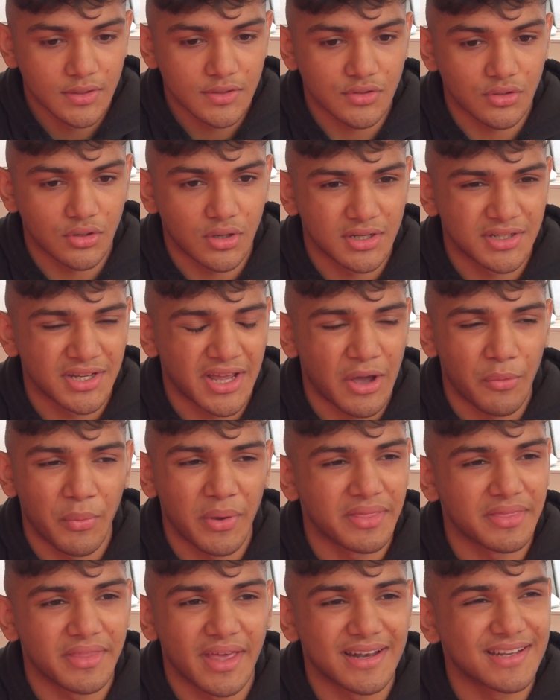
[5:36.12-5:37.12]
So I, I
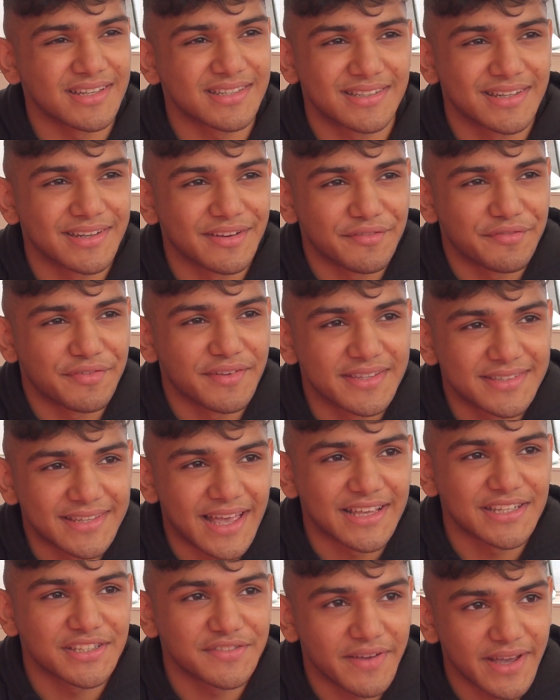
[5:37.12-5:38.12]
went there, I just didn't feel
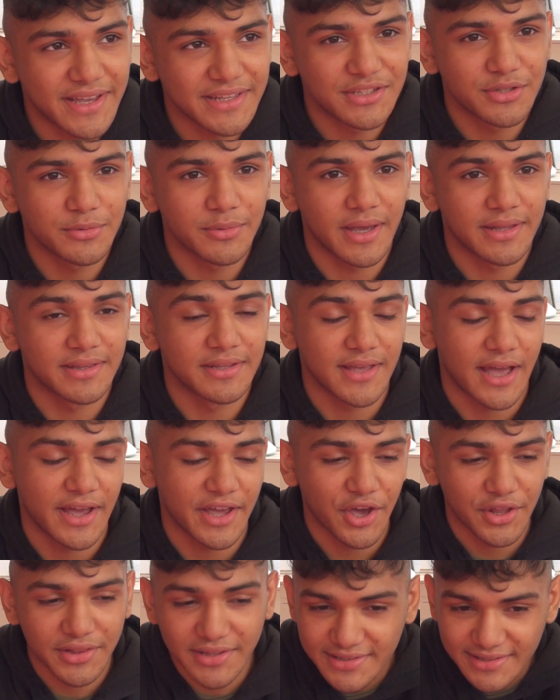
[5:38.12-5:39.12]
satisfied to it, and I
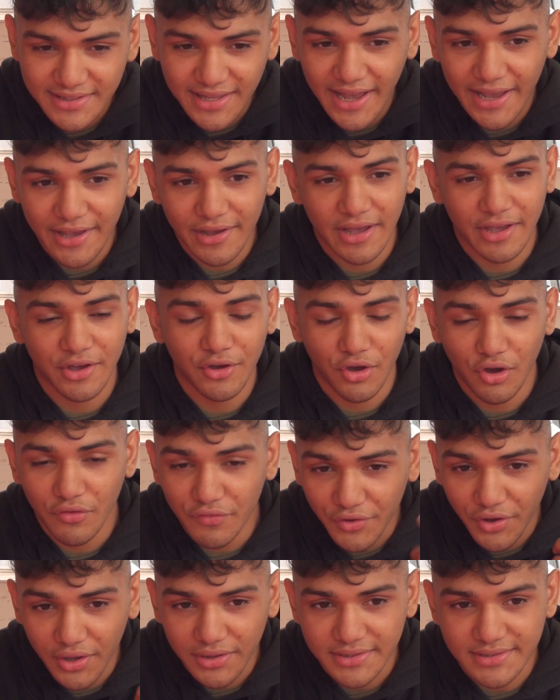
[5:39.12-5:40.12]
heard this guy, I
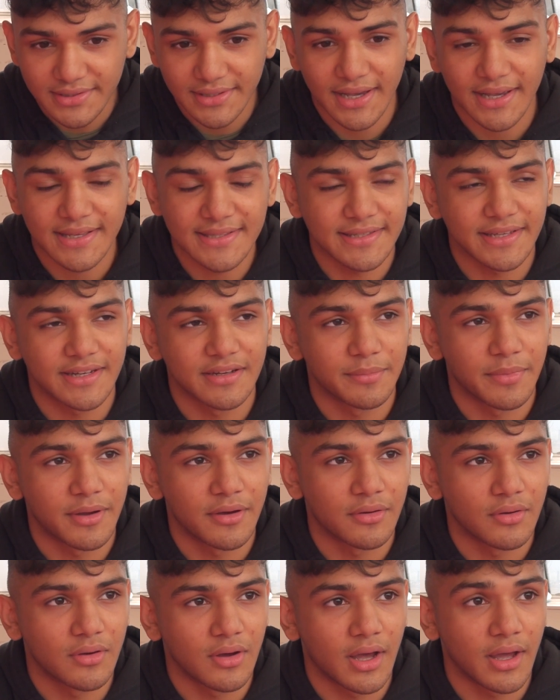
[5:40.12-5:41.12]
overheard this guy saying
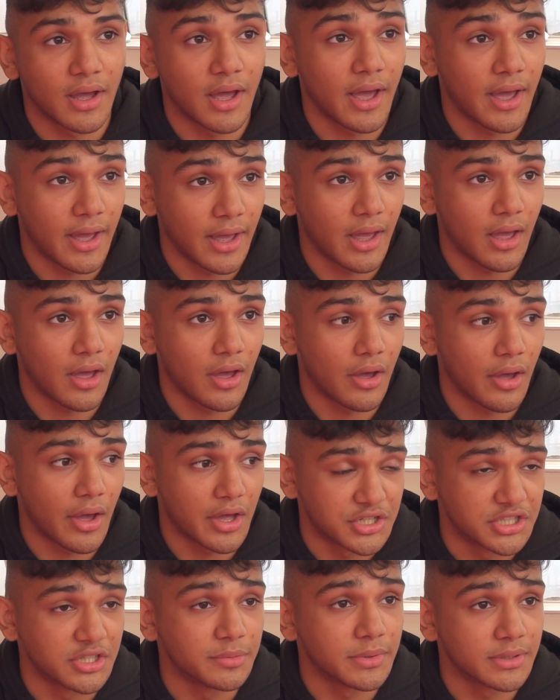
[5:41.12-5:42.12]
about
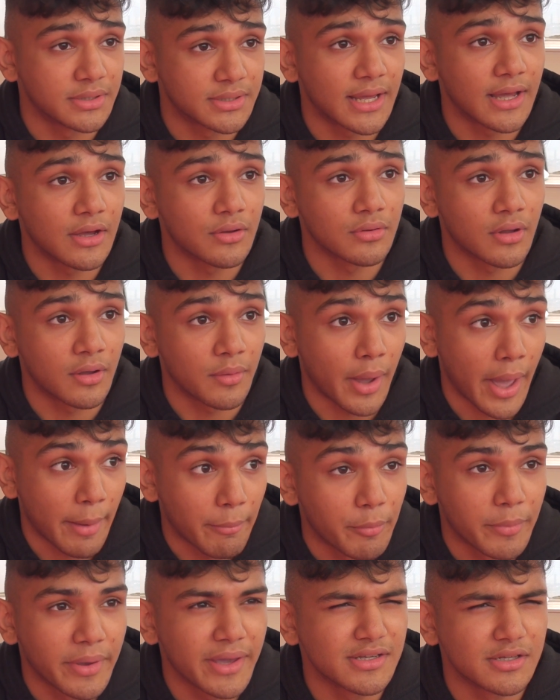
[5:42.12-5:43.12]
a gym in town, a
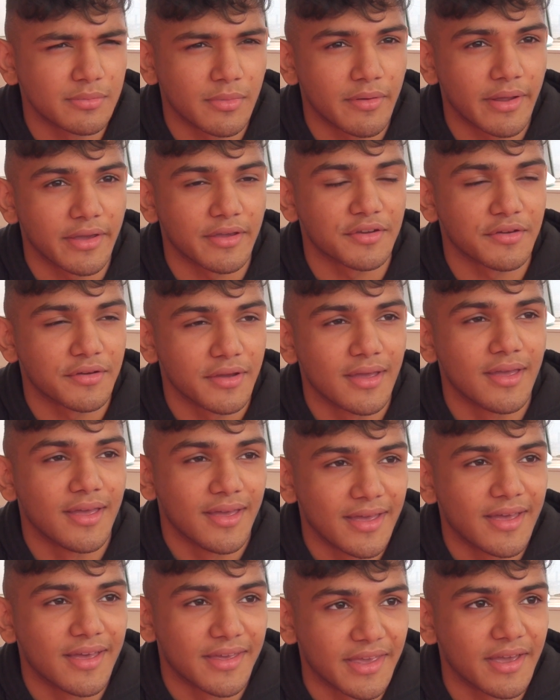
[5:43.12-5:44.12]
M M A gym. I'm like,
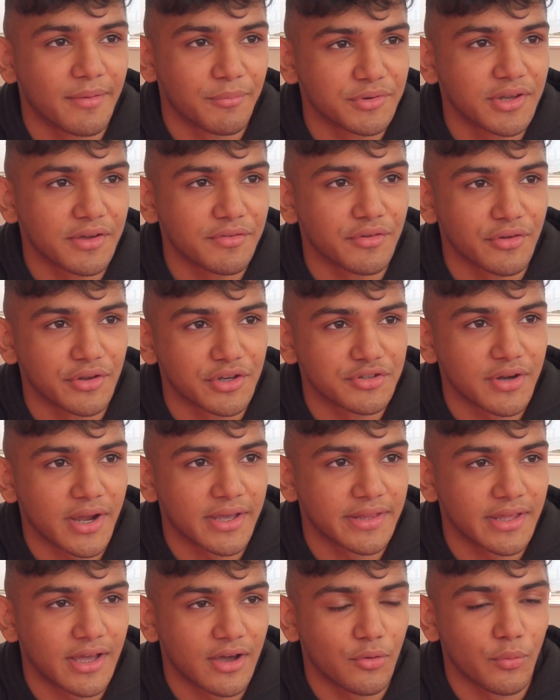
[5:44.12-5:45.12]
yeah, I'm definitely going to
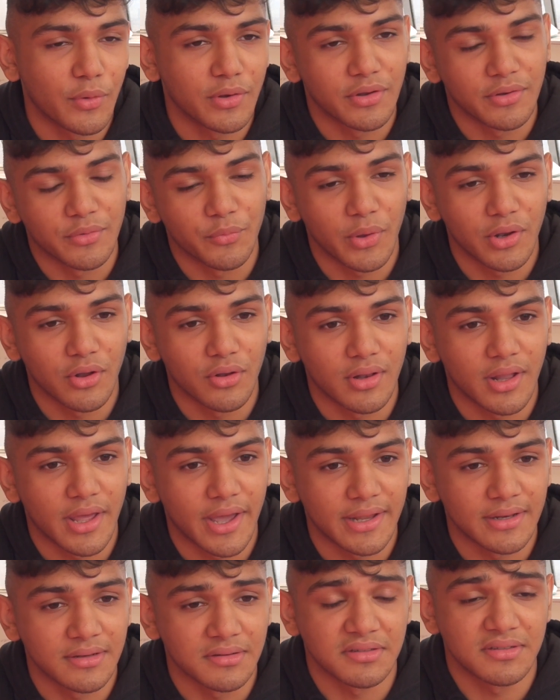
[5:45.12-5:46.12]
try that out. Went, on, went
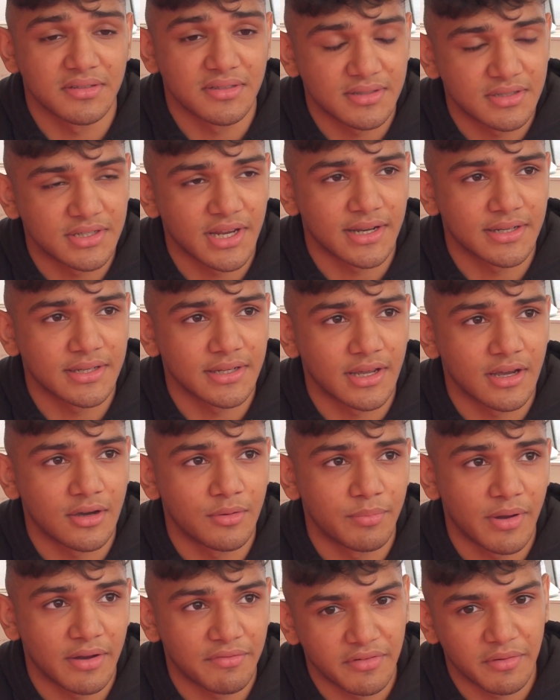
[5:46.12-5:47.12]
online, checked it
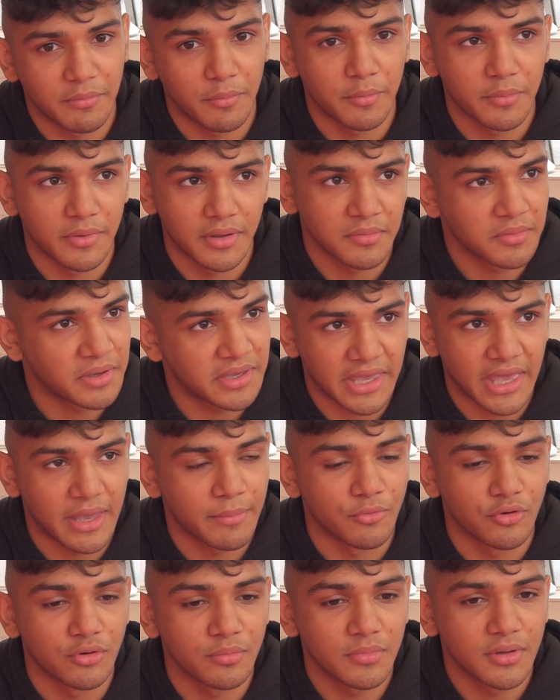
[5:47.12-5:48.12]
out, Bradford M M A
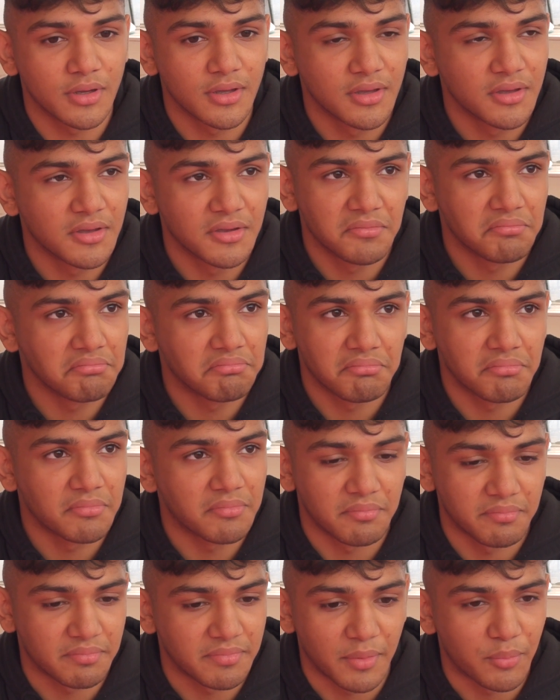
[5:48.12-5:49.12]
came up.
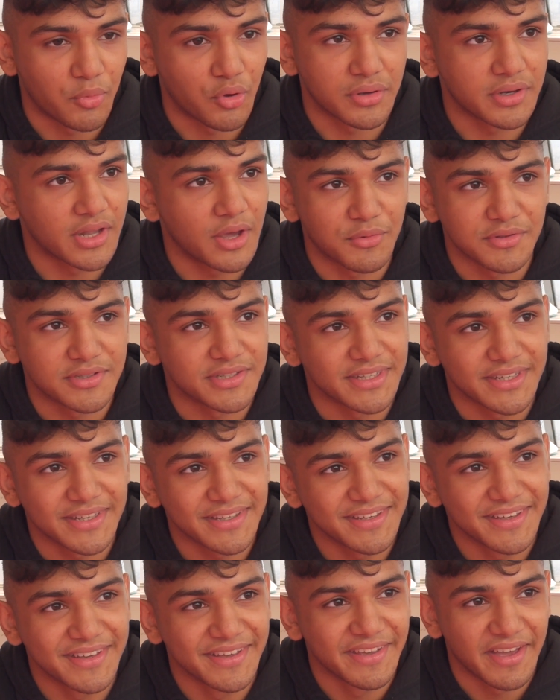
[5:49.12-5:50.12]
That Monday I was
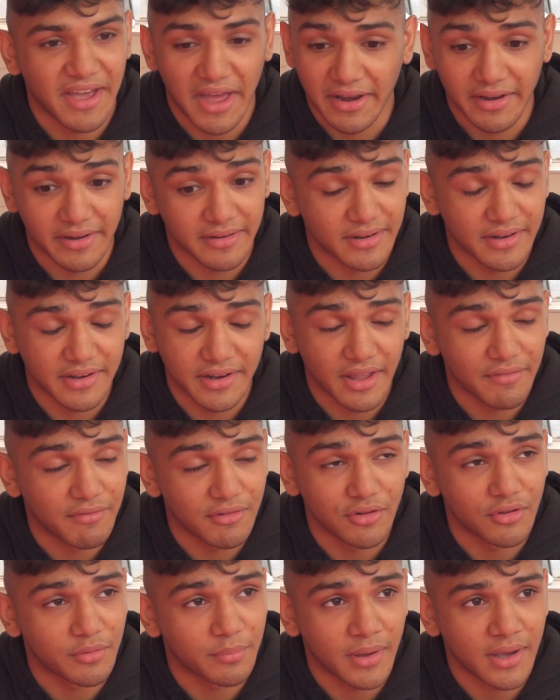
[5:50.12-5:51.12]
here, nice. I've
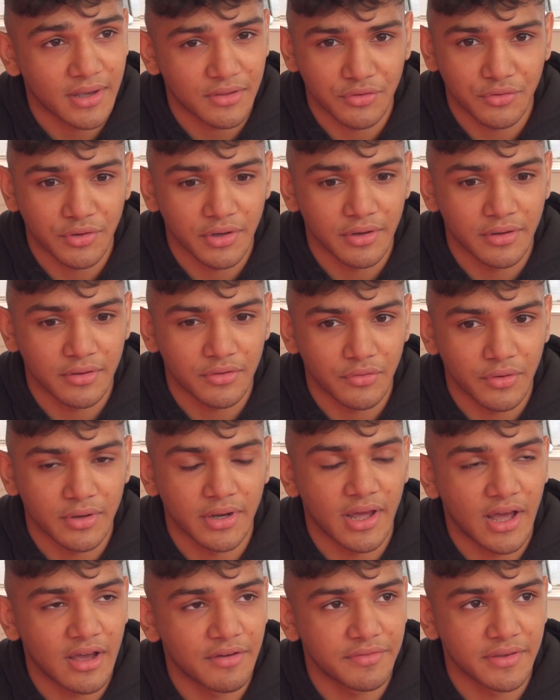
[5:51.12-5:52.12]
never looked back. Three, three
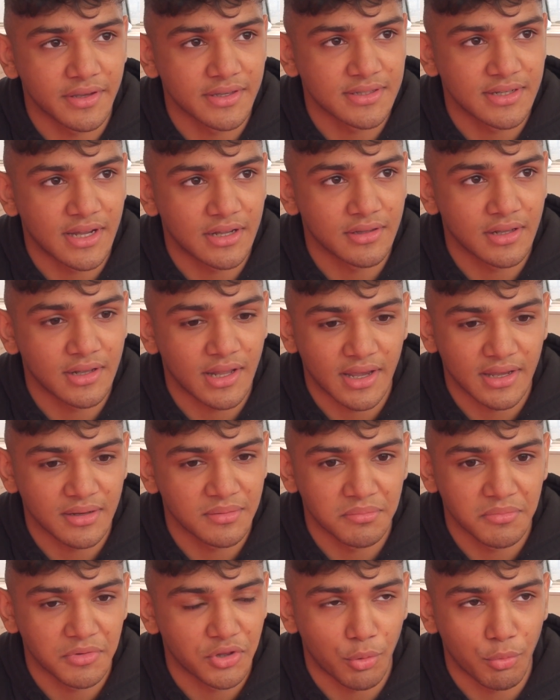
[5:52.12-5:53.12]
and a half years down the line,
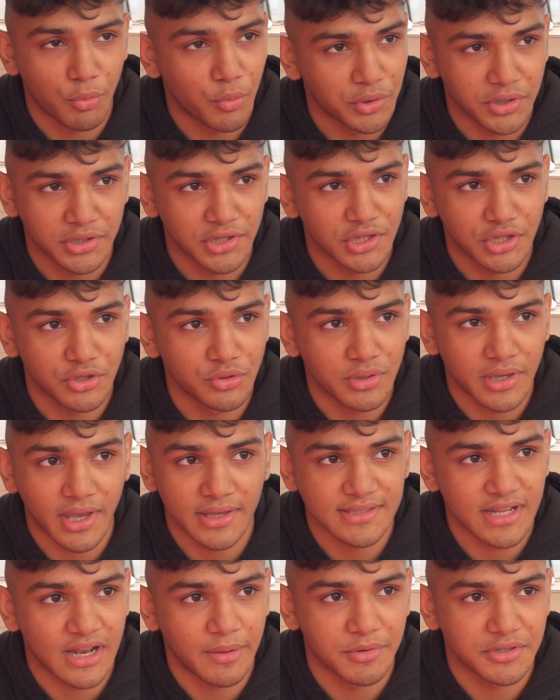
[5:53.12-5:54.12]
number one in the U K
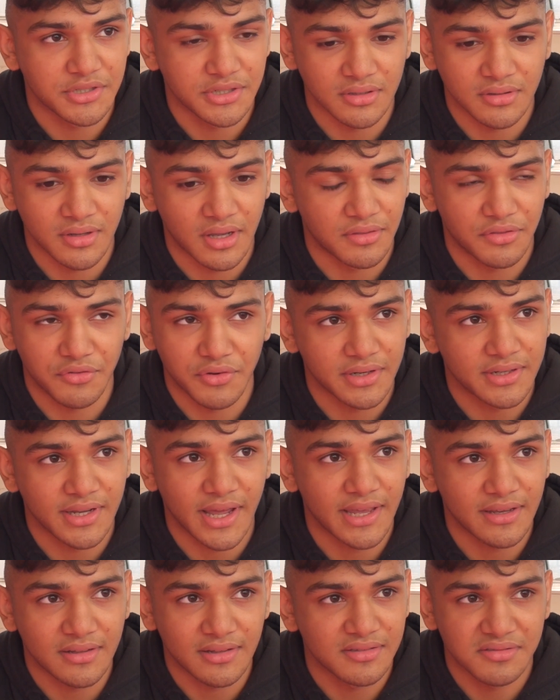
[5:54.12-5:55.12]
as an amateur and three
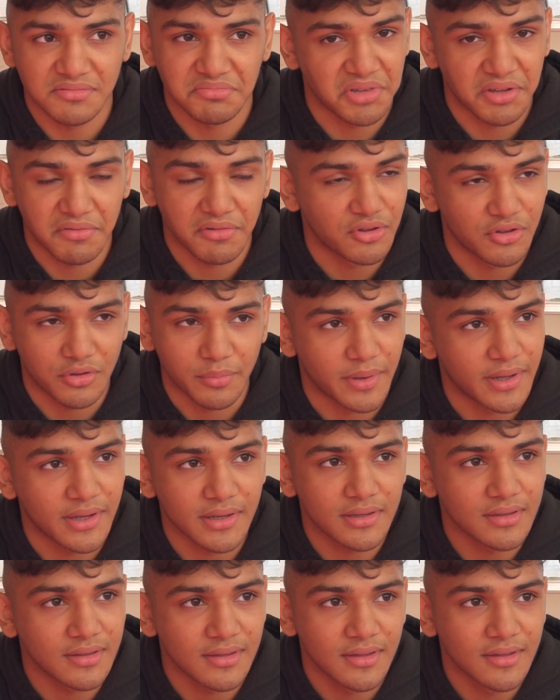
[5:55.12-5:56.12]
titles, never looked back.
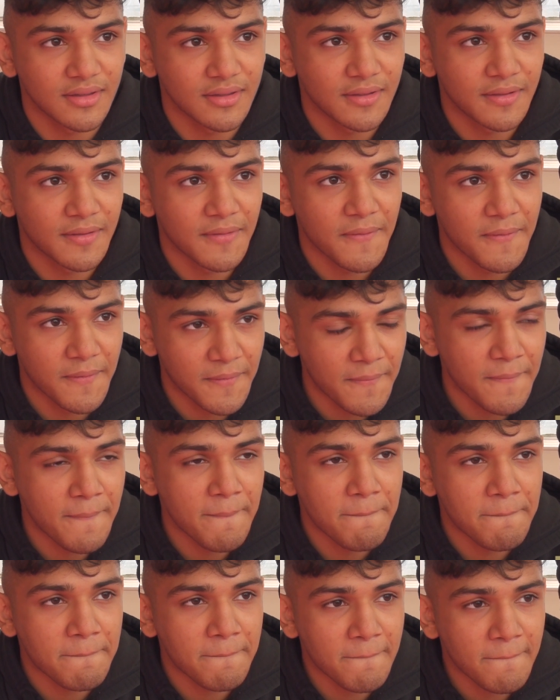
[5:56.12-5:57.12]
Yeah.
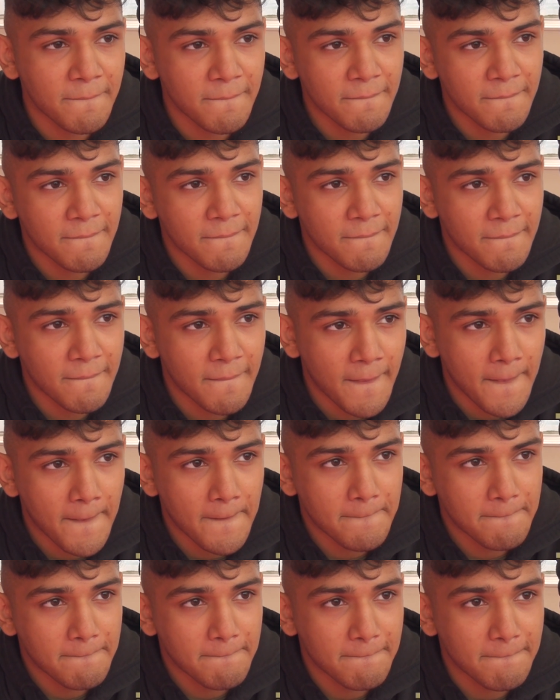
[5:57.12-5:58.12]
Brilliant, mate. I can't
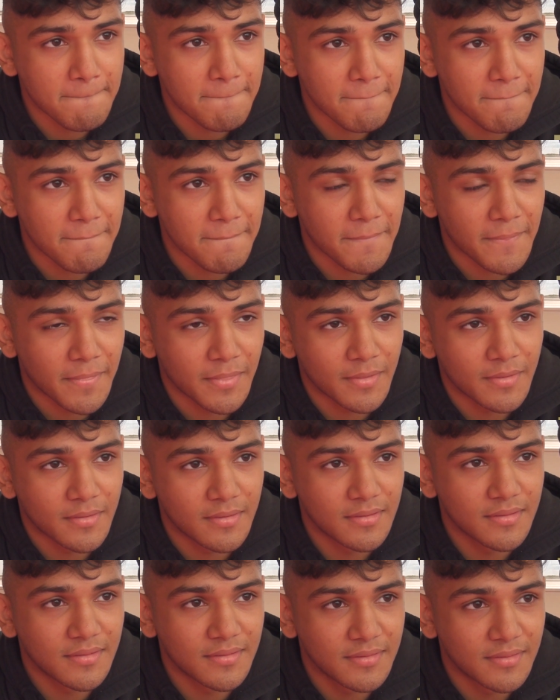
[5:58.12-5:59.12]
wait to see
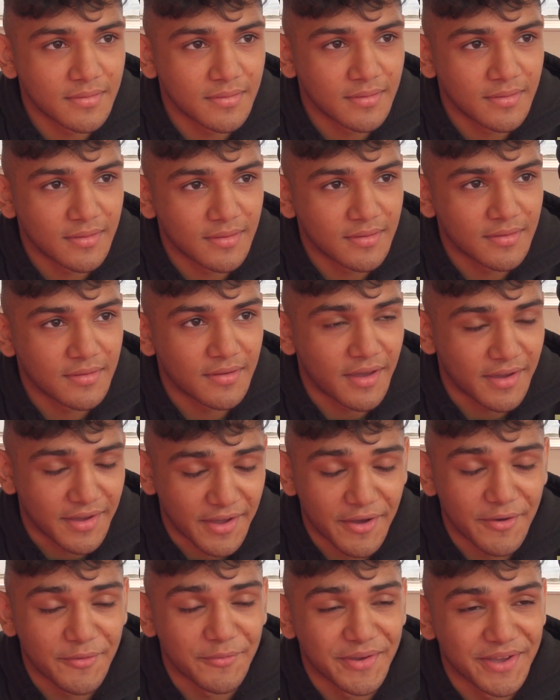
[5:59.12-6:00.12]
you in action at
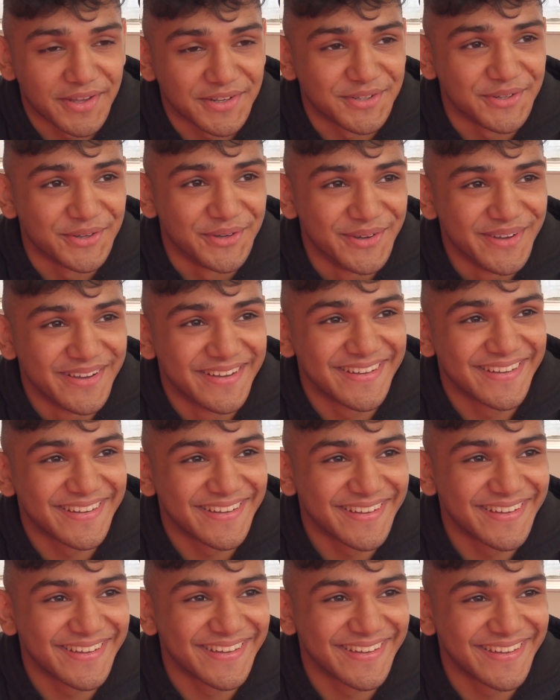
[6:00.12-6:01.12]
the M T K
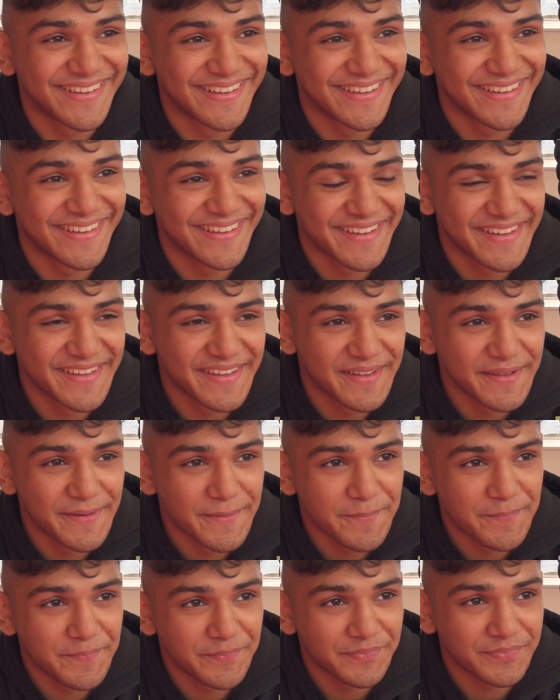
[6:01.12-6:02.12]
M M A. I'll
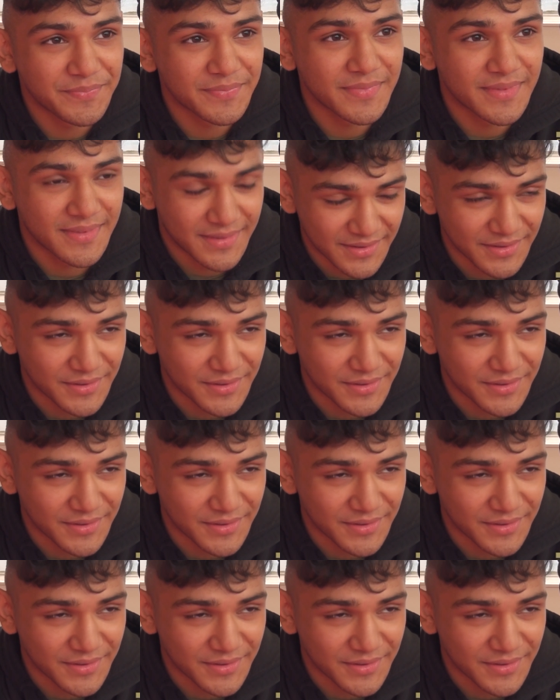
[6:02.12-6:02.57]
see you down there.